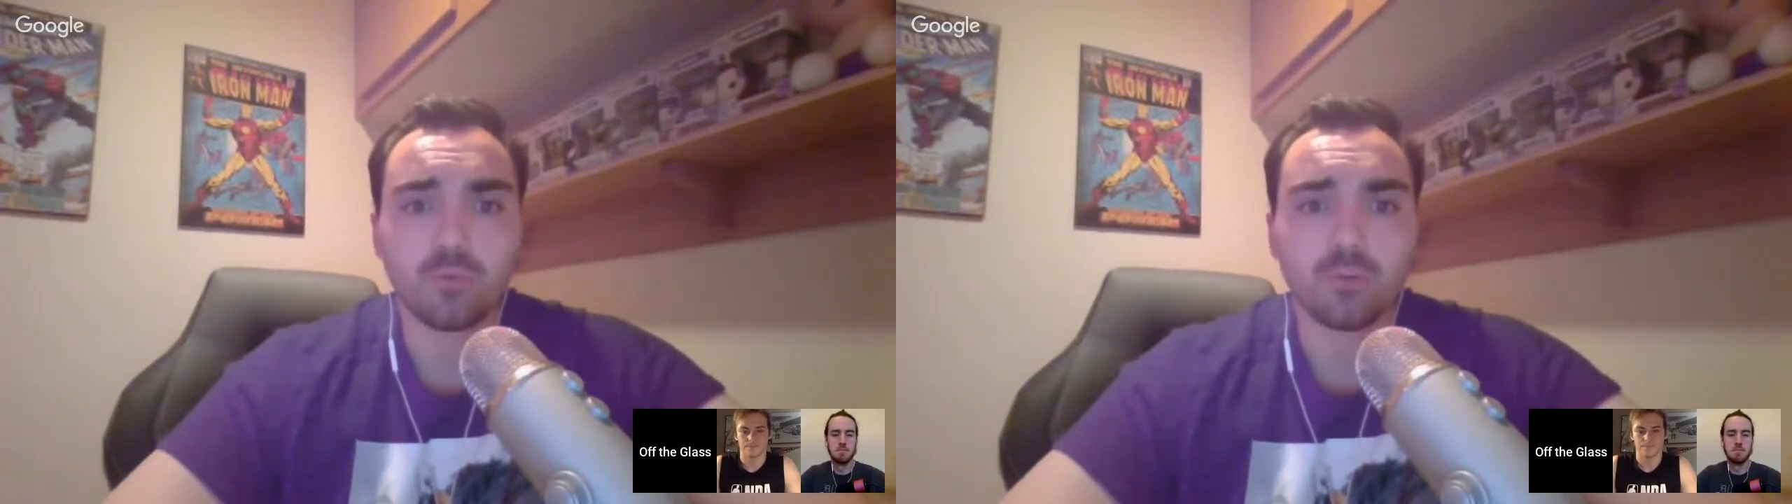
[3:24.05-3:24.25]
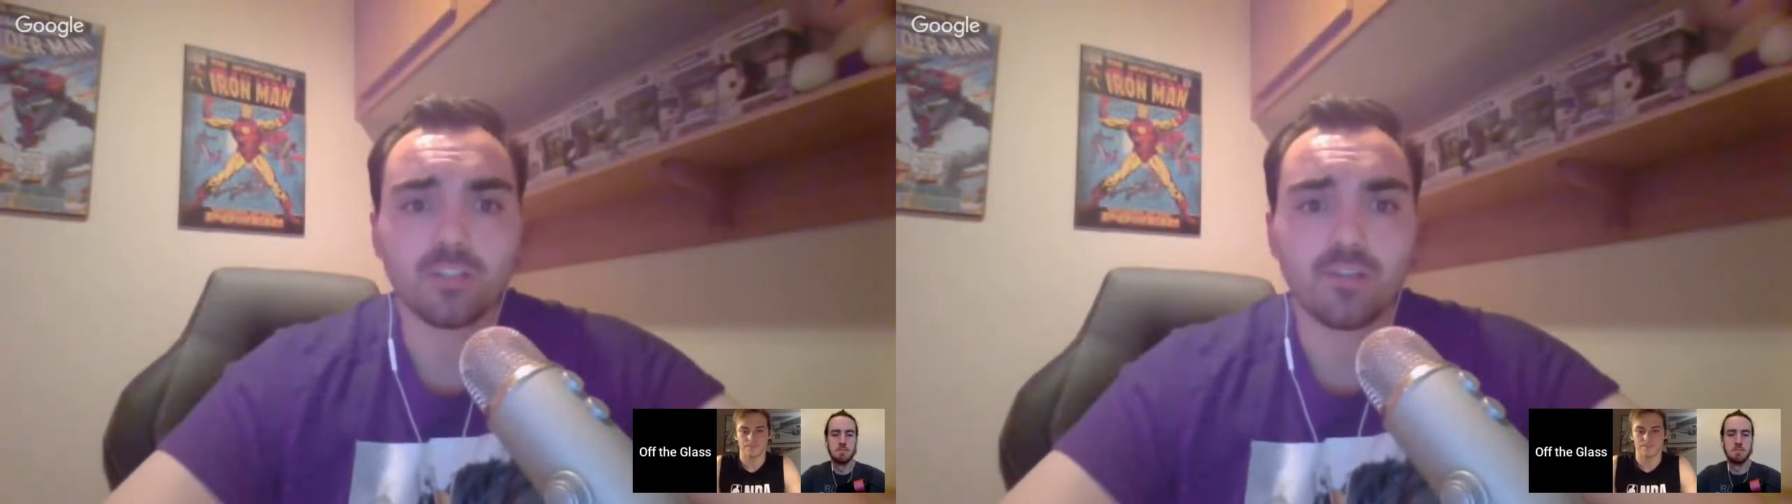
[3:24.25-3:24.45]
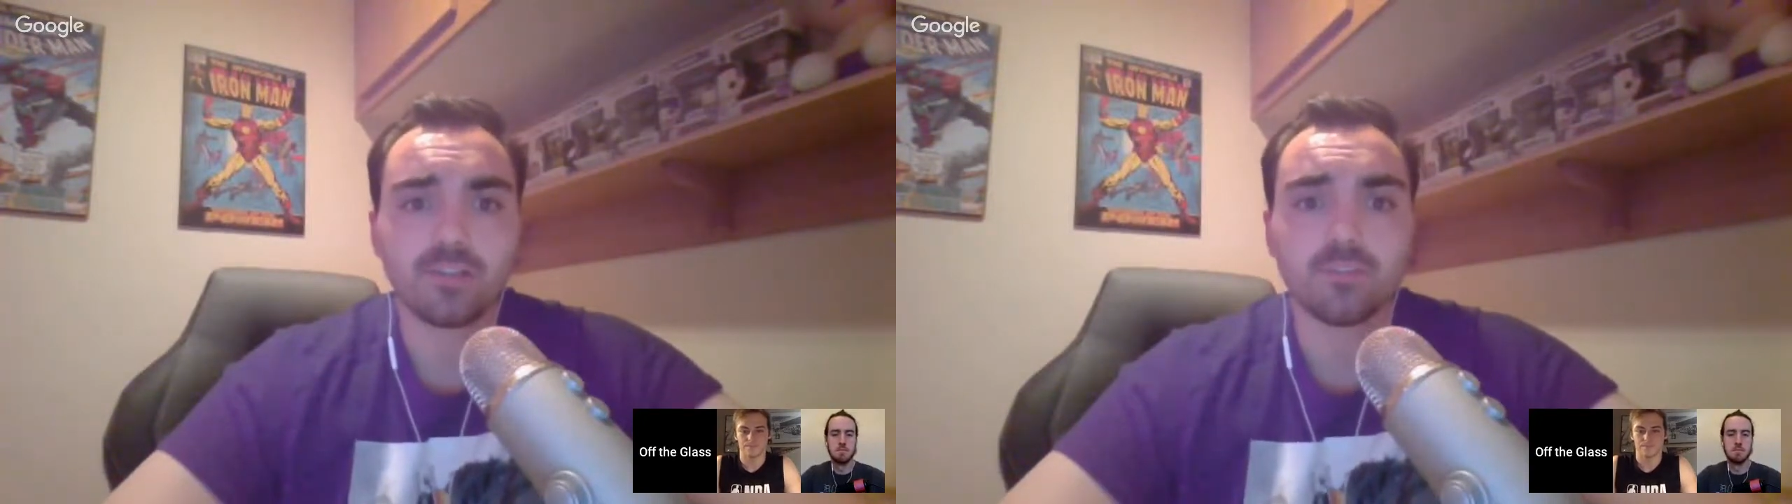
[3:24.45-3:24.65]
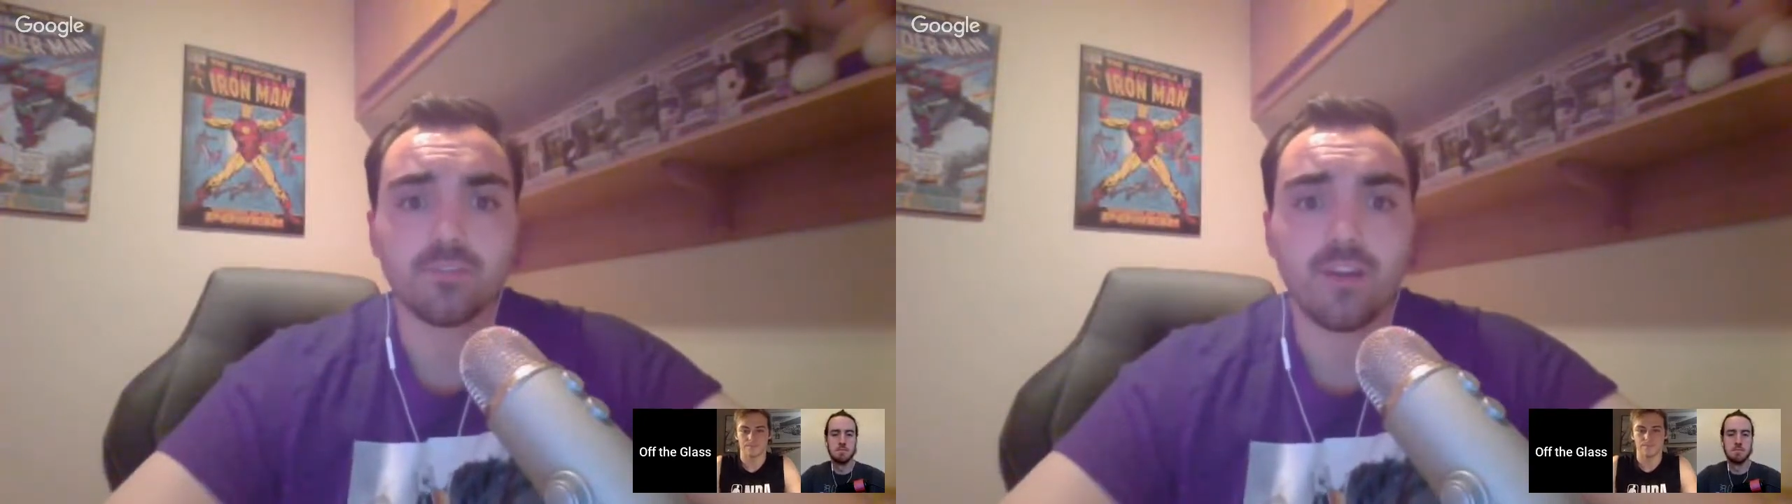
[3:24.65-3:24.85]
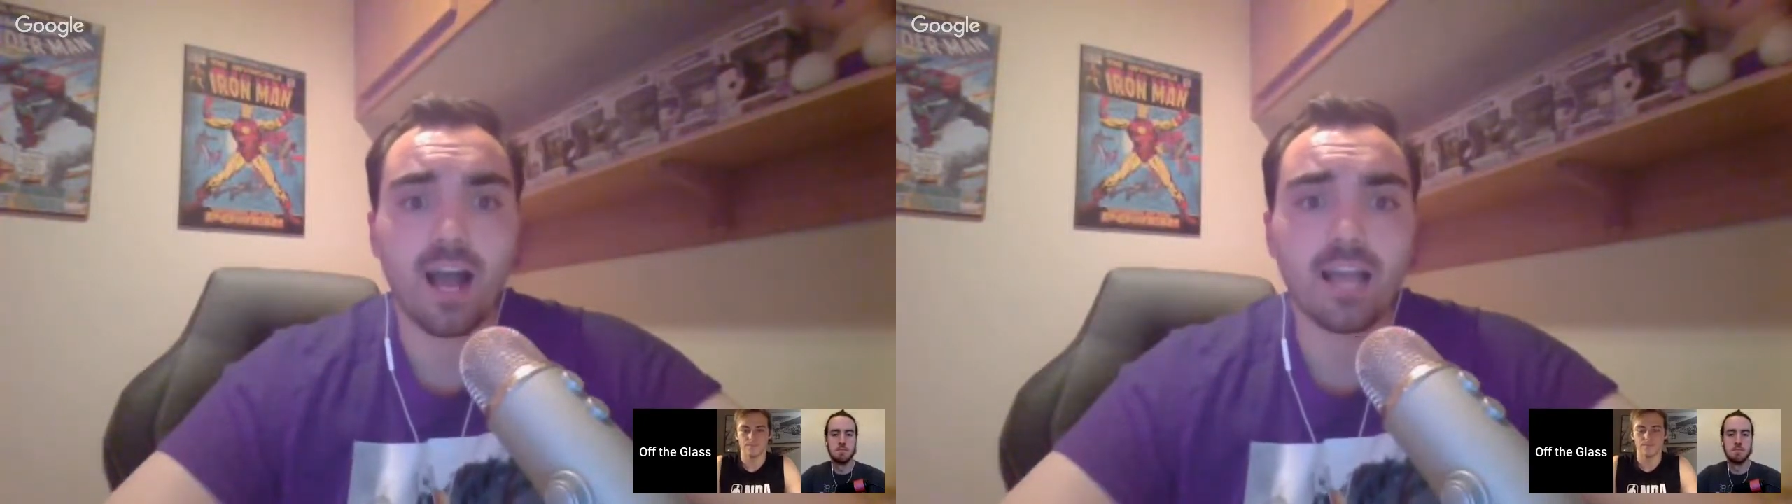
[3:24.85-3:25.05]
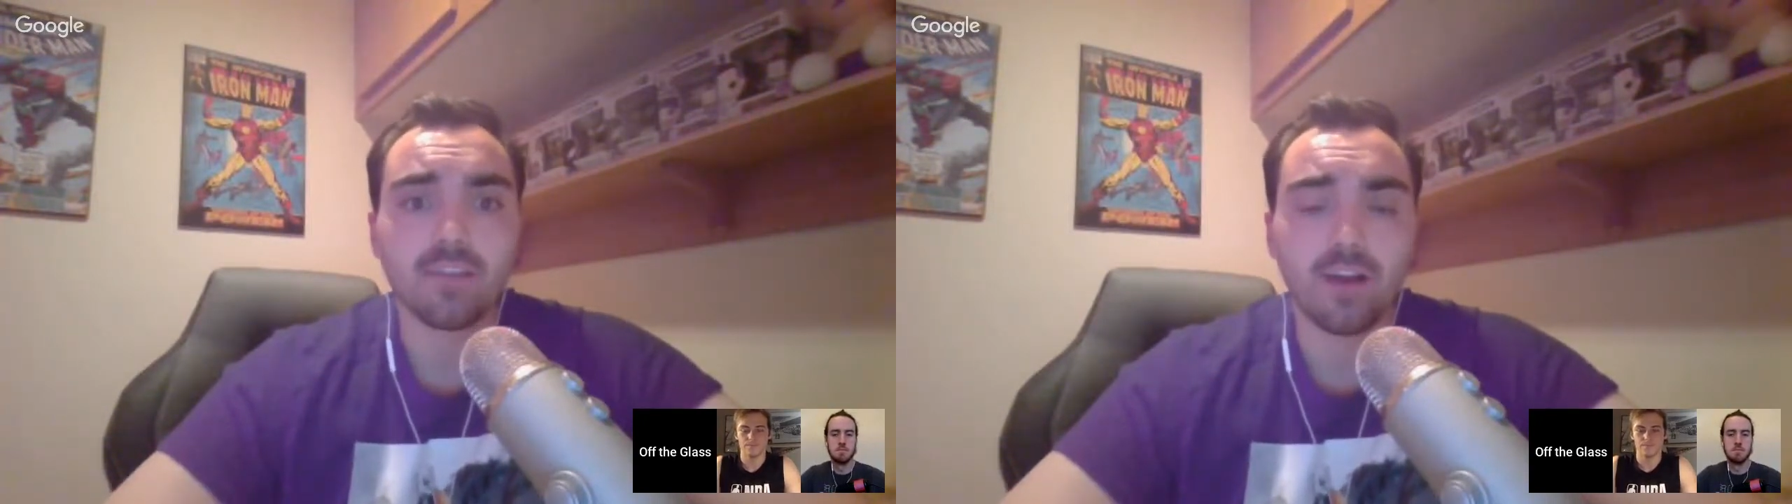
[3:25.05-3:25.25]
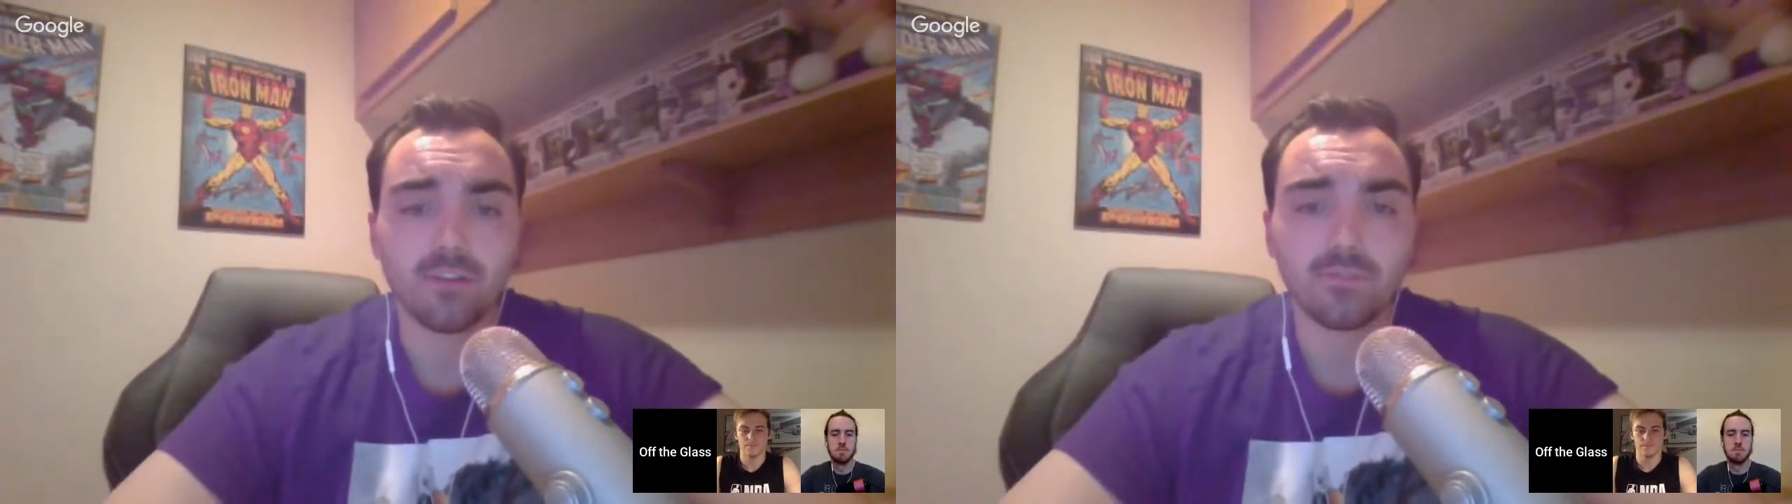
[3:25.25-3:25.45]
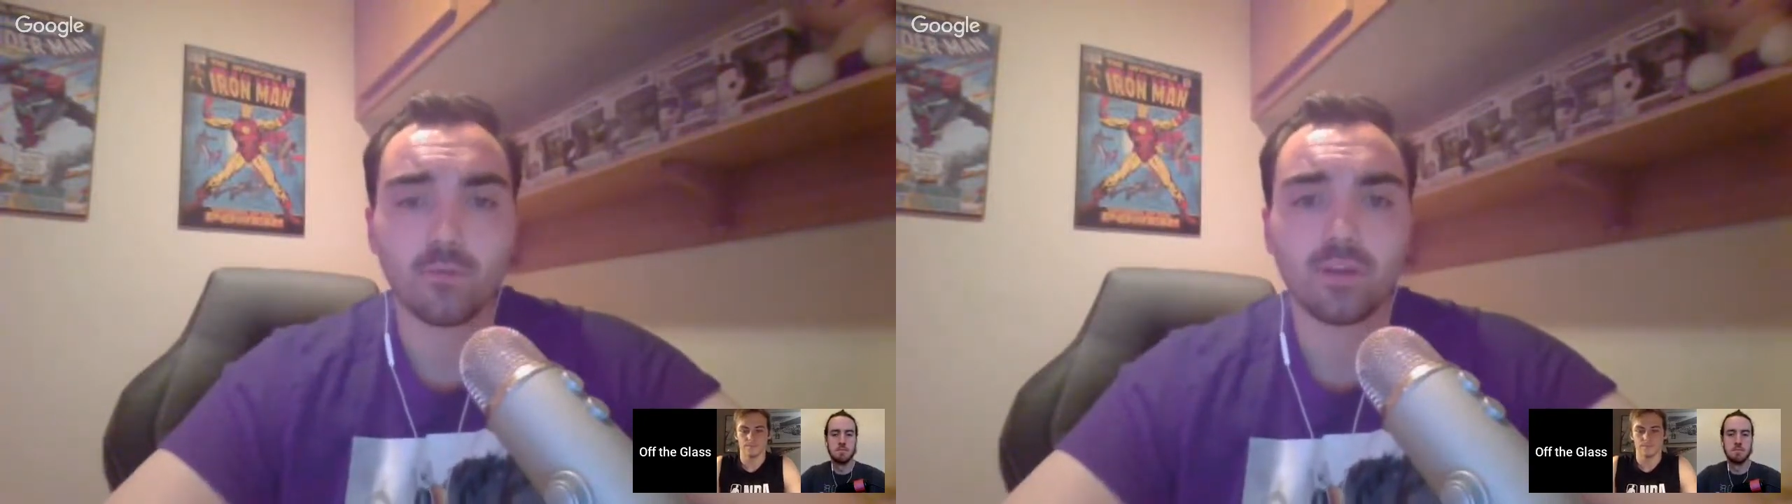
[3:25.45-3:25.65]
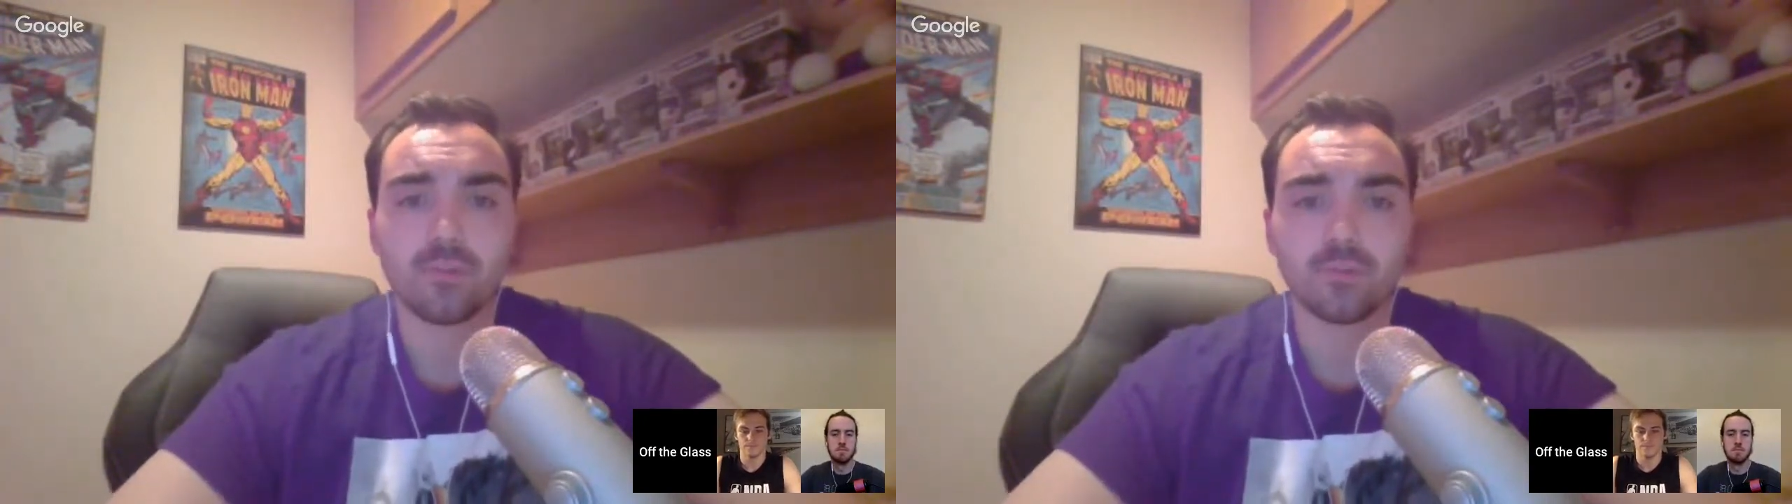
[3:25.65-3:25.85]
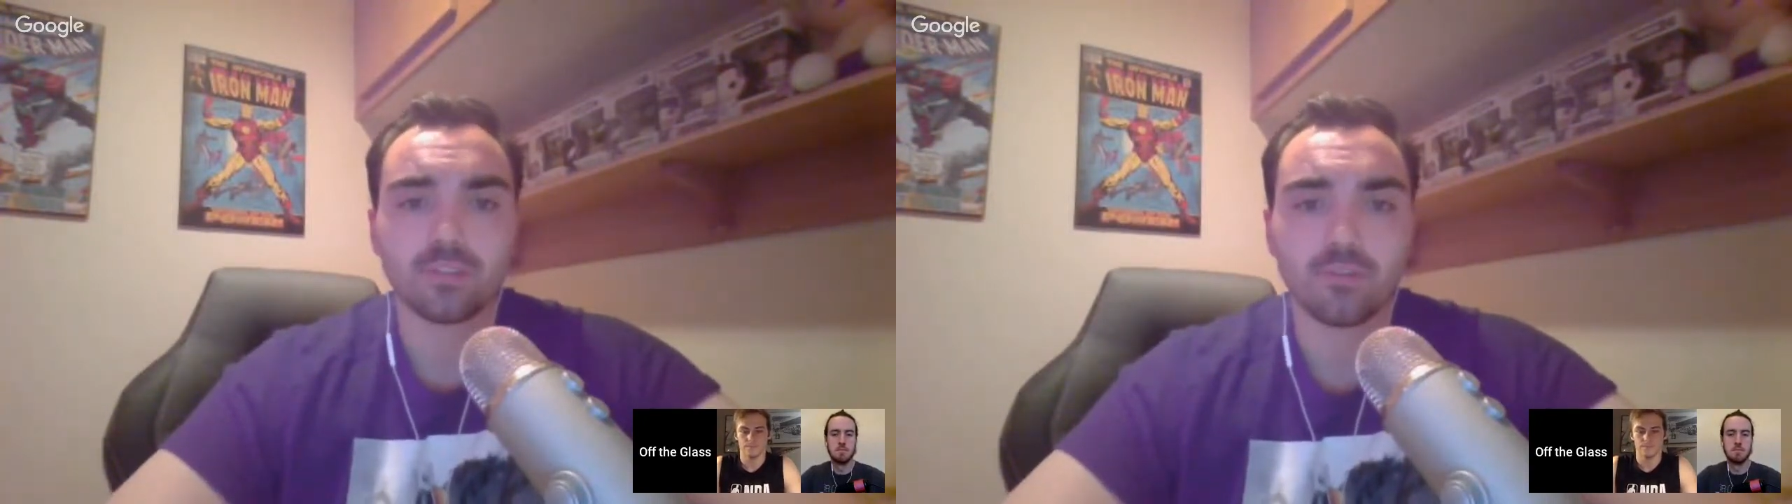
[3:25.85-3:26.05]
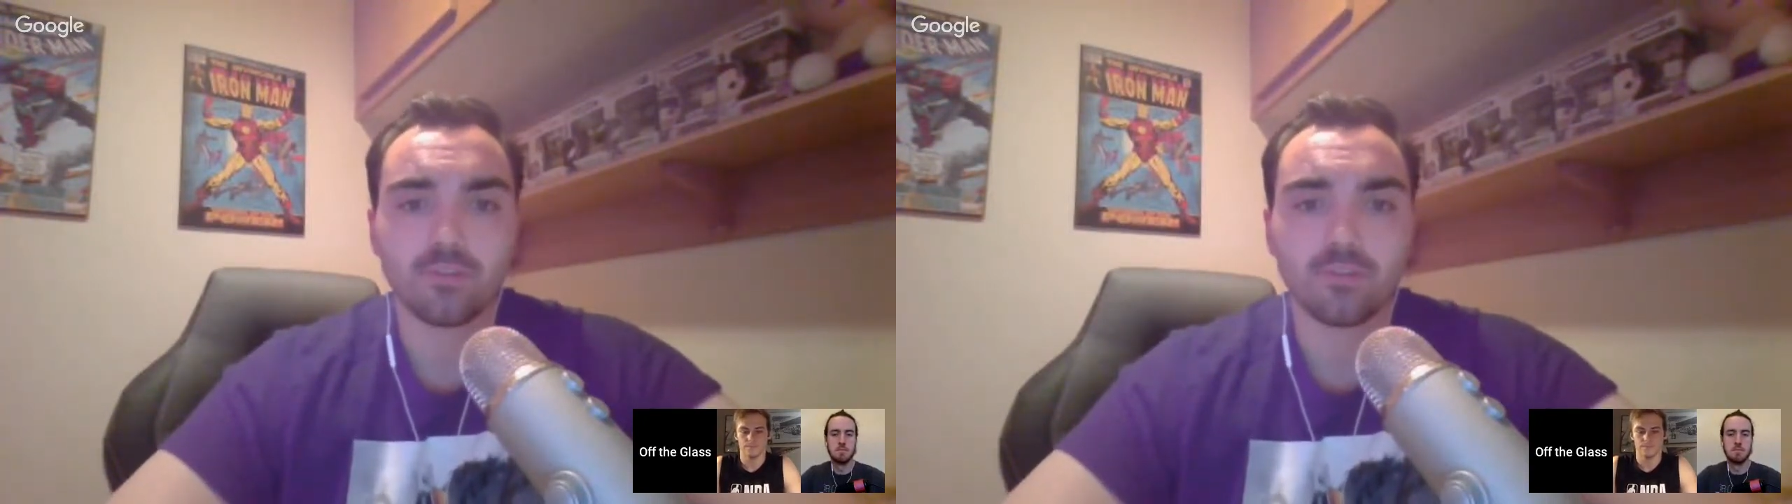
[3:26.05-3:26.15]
7, and 5 on 48% from